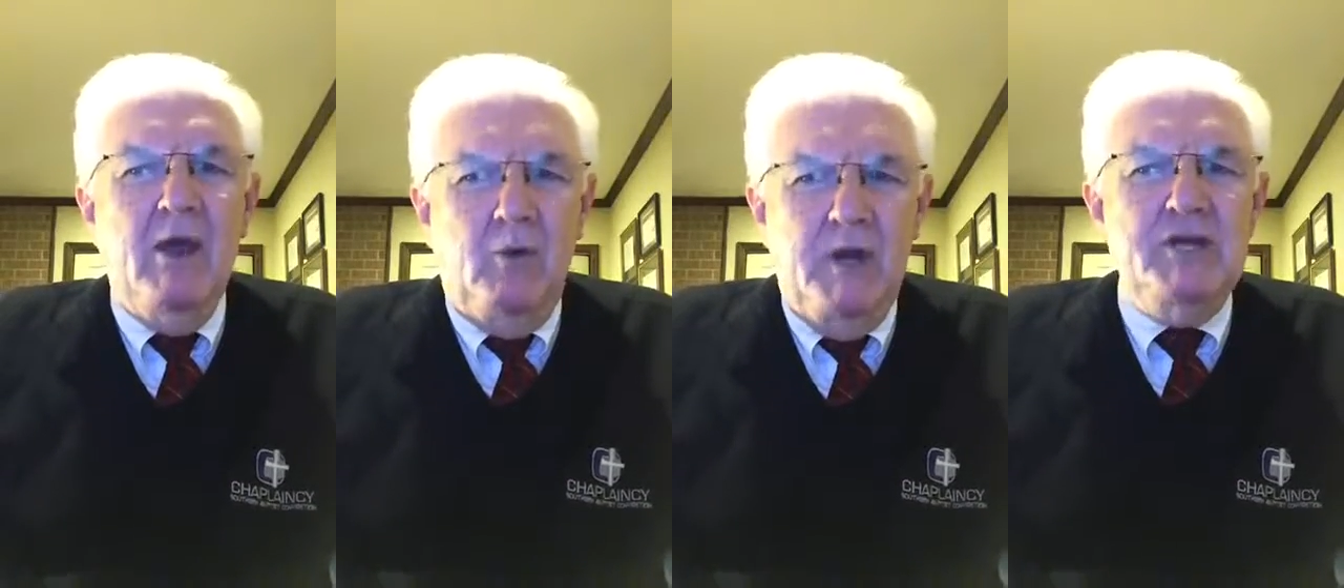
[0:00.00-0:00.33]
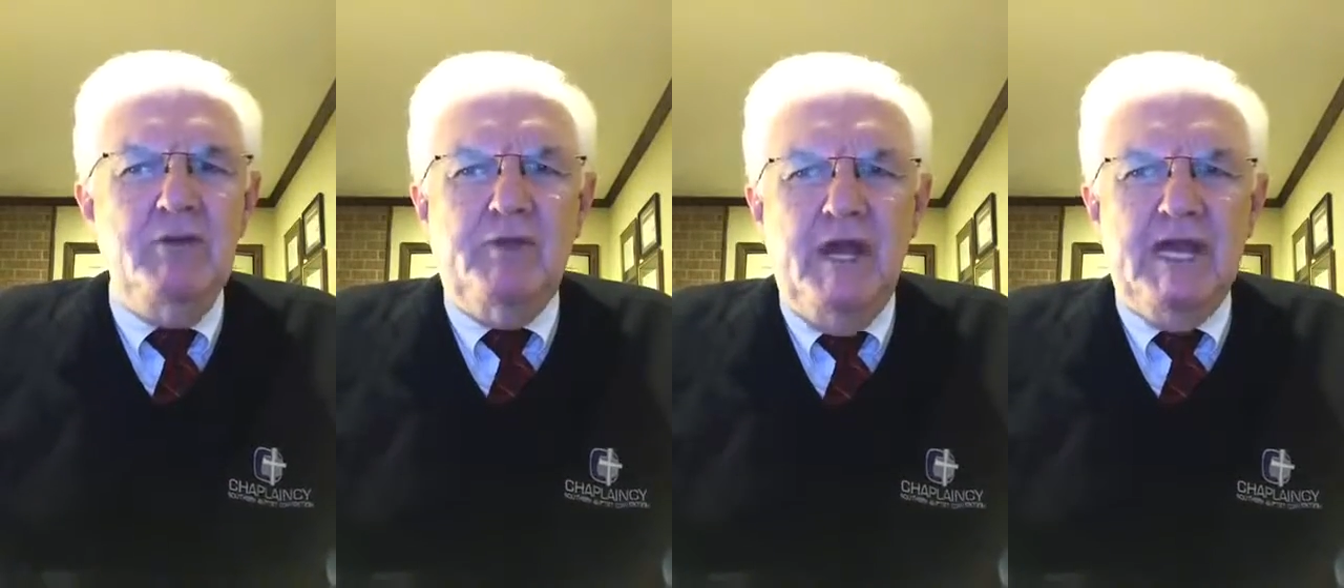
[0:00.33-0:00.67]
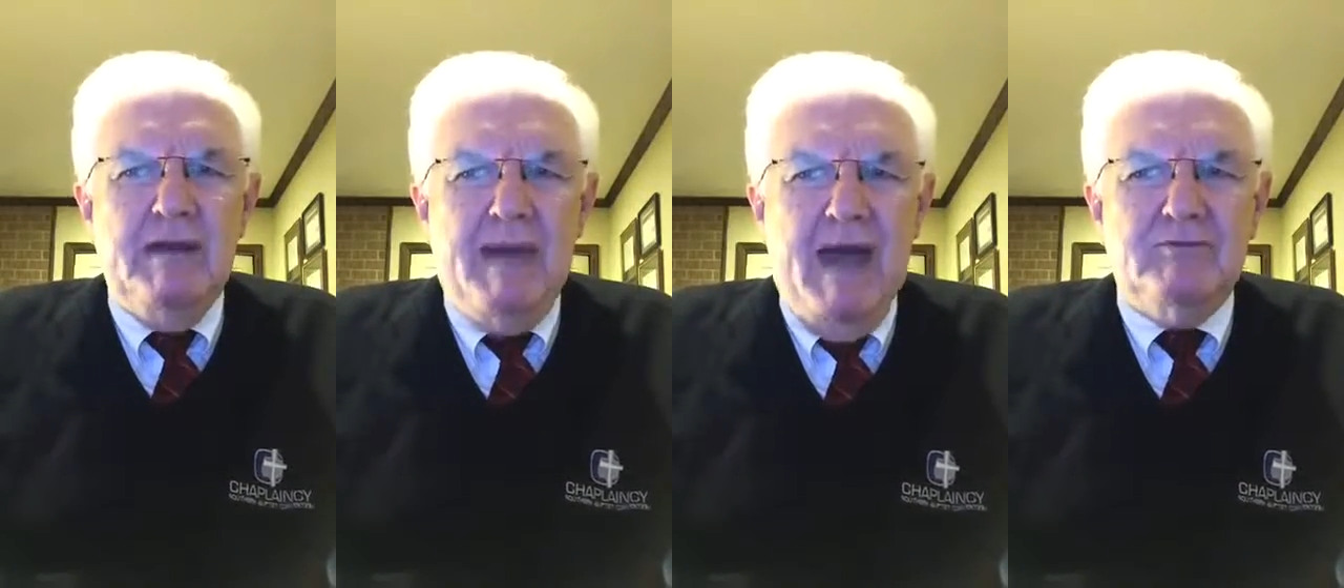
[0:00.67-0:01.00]
When you
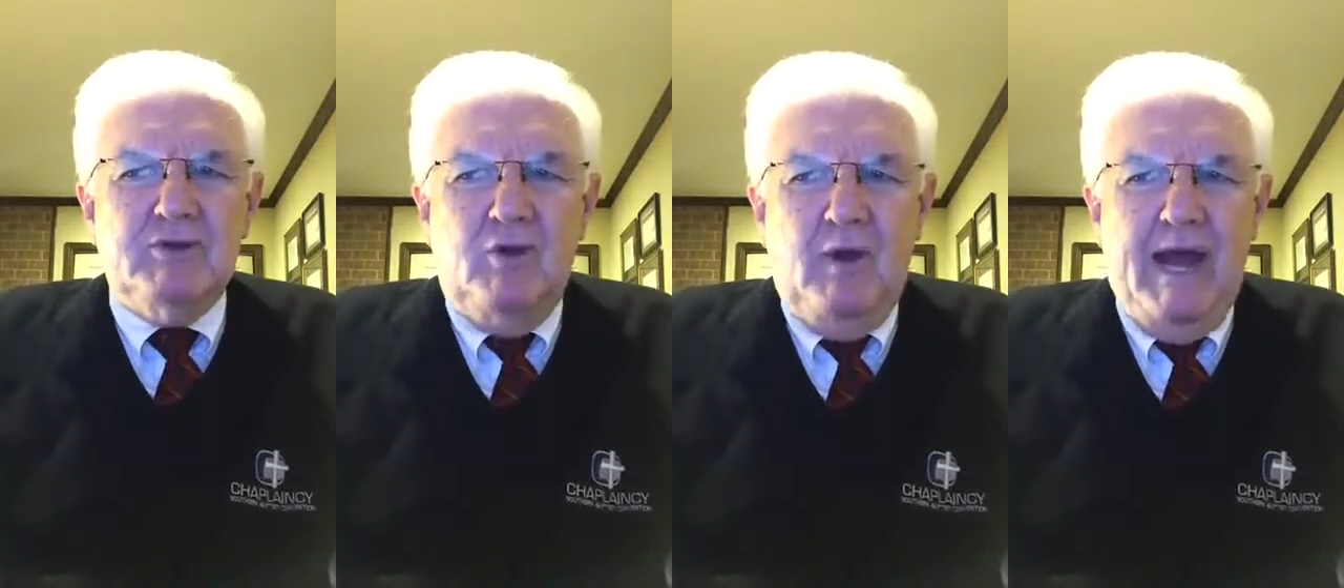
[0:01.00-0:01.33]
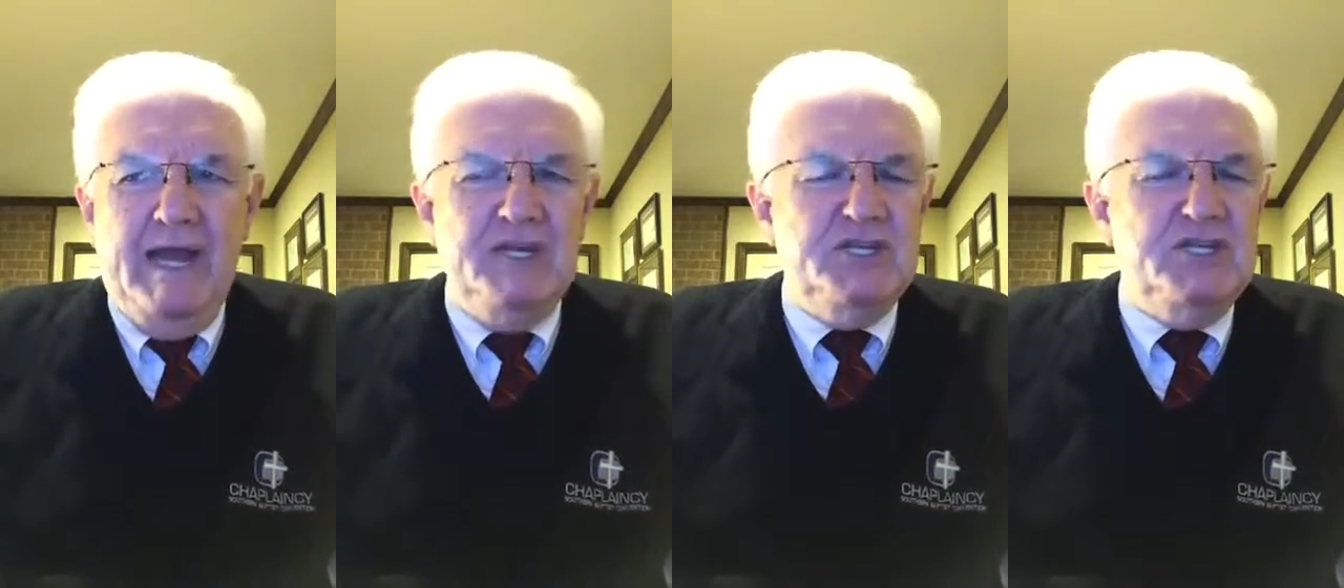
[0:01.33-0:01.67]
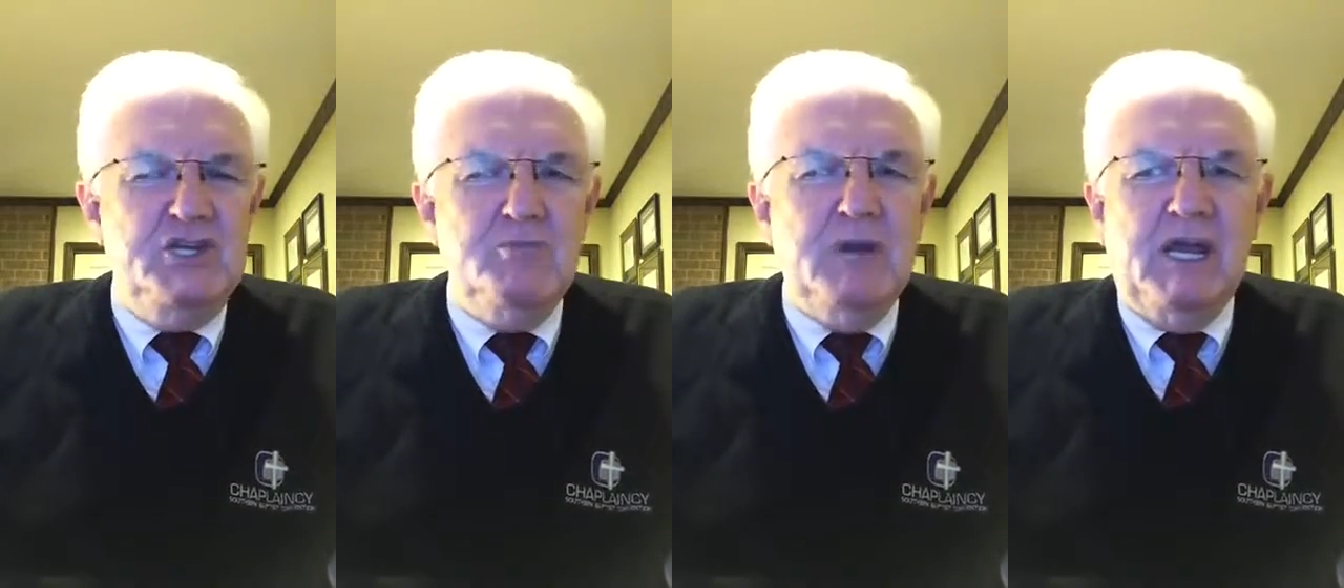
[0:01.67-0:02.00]
think about
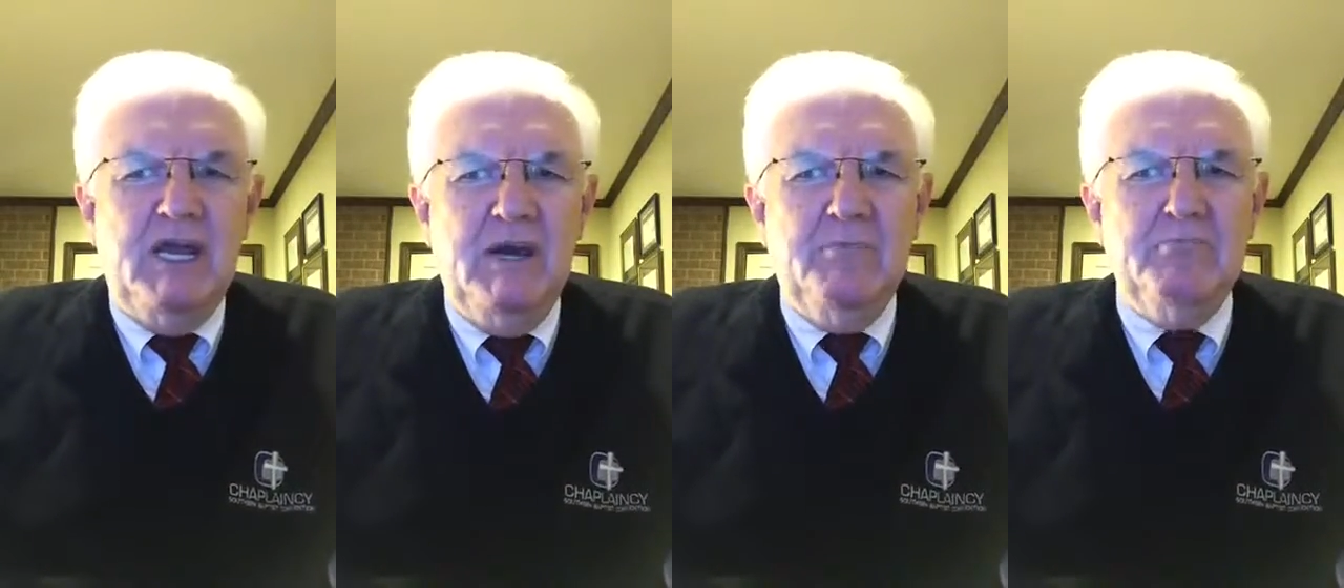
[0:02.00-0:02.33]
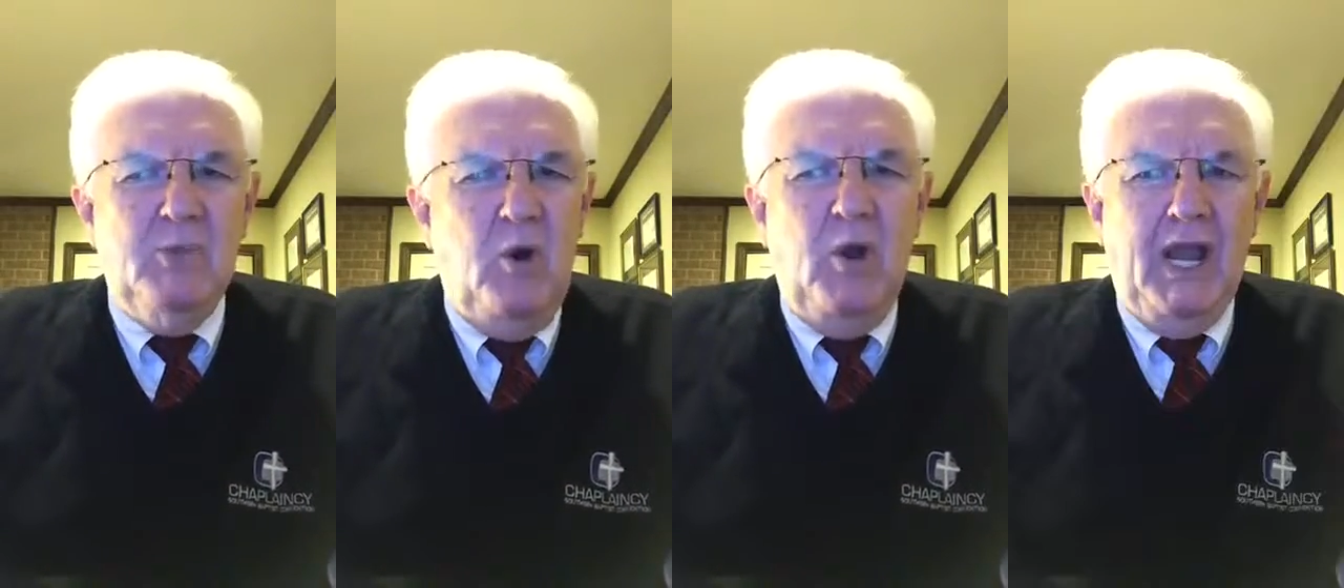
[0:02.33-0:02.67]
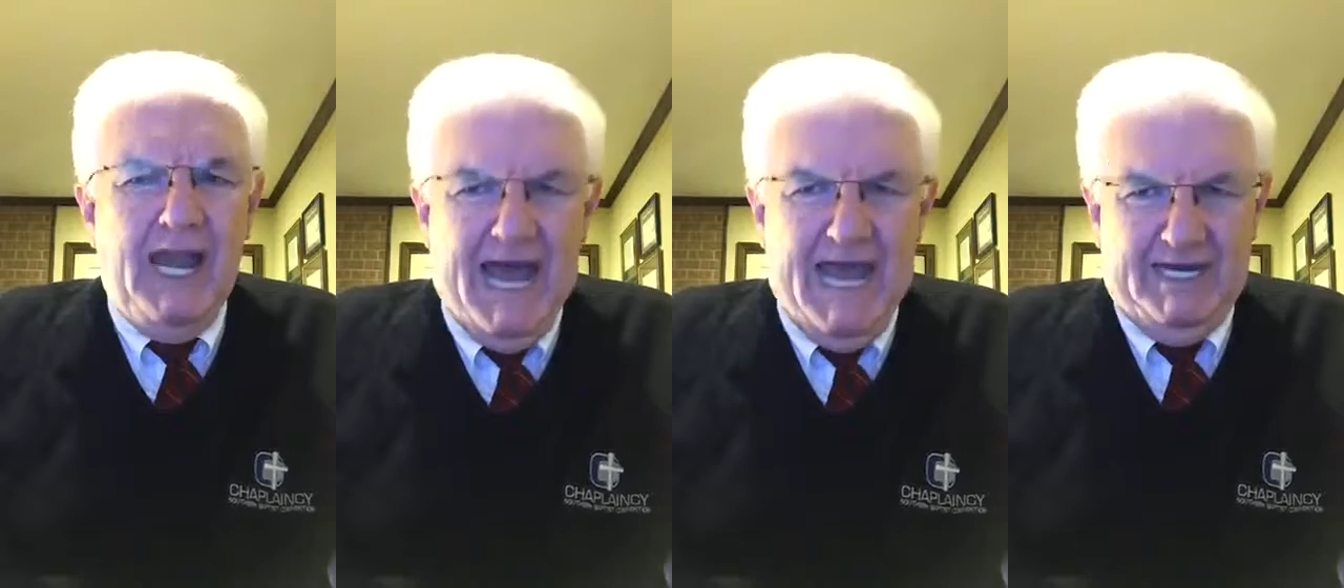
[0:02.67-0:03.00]
Christ, you become more
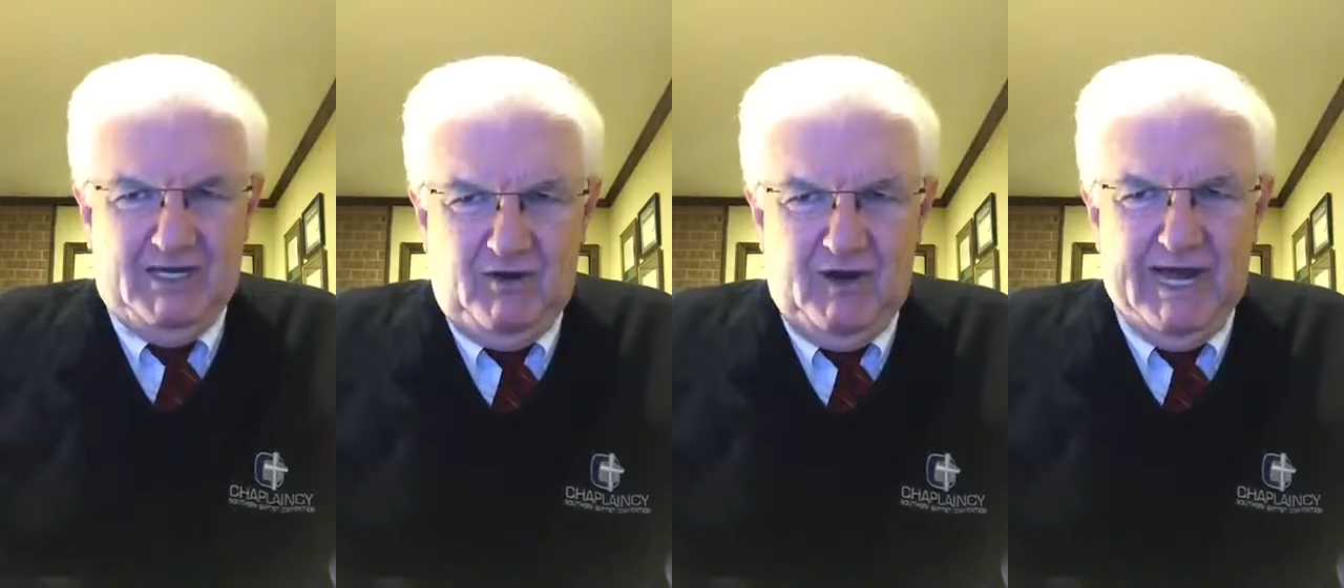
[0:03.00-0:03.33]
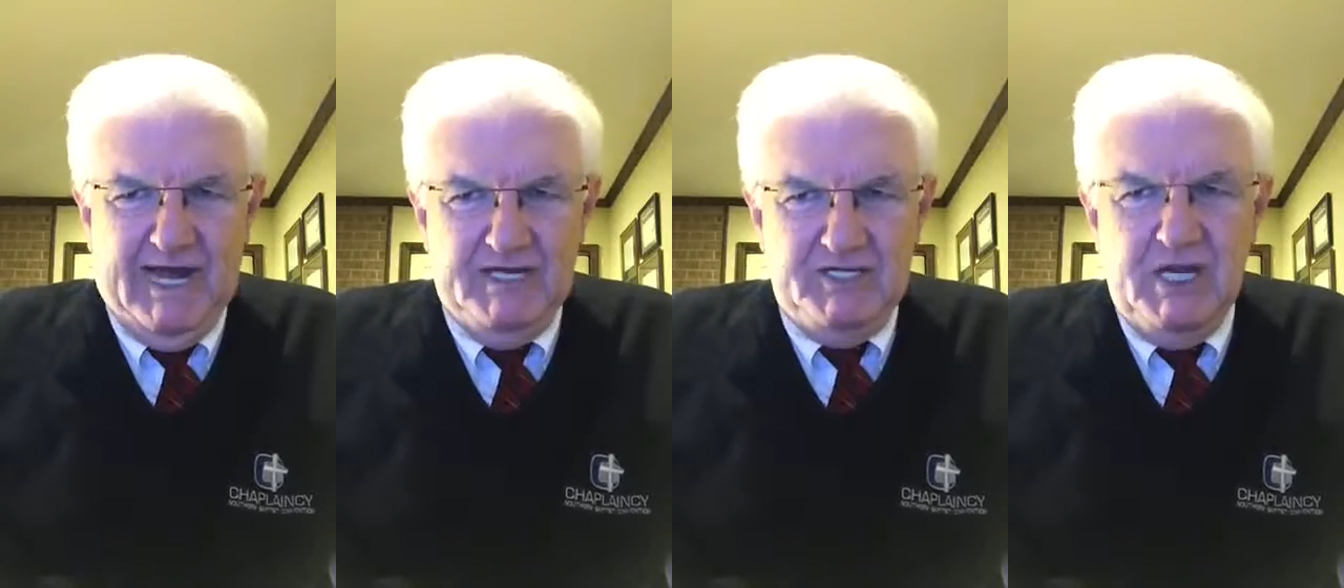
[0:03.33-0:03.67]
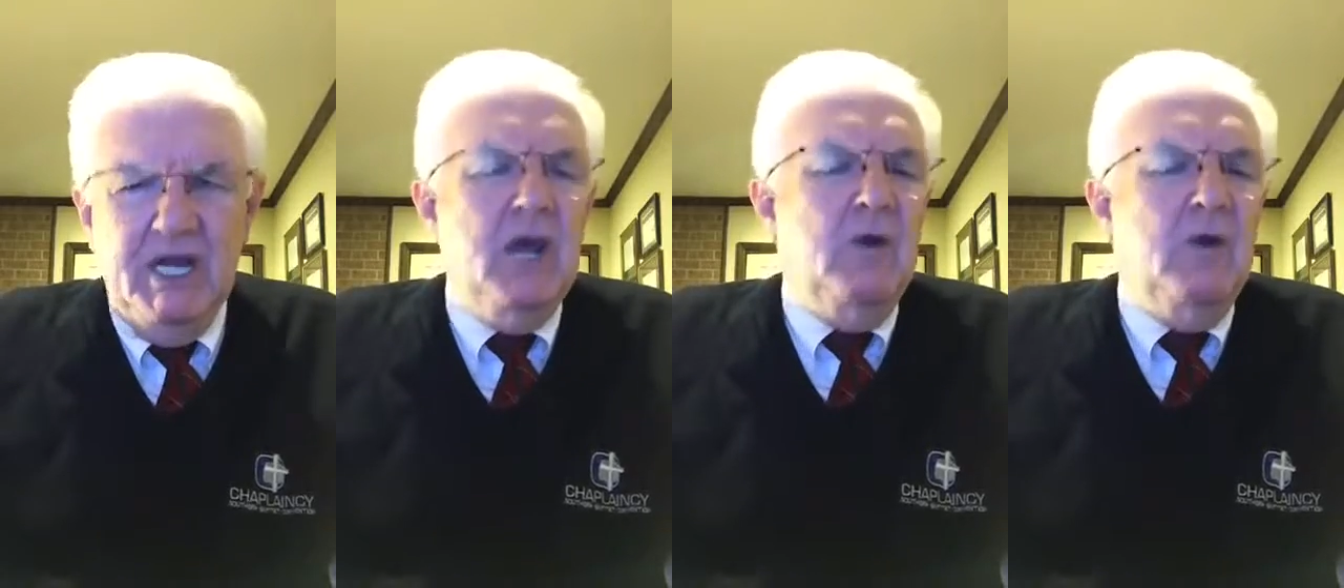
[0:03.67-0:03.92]
like Christ.